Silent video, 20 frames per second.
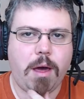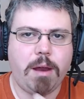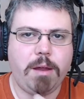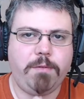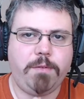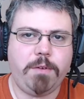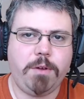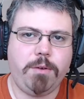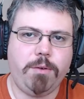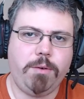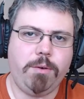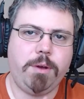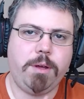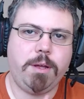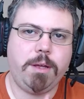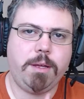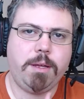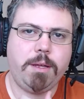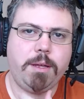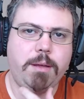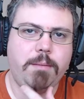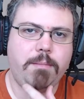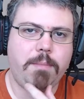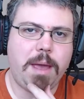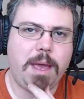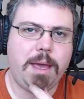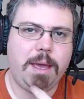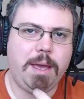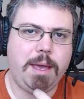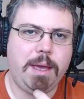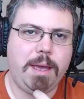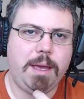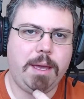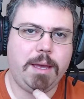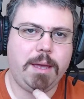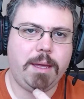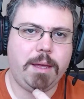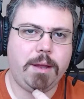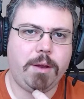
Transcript: of you may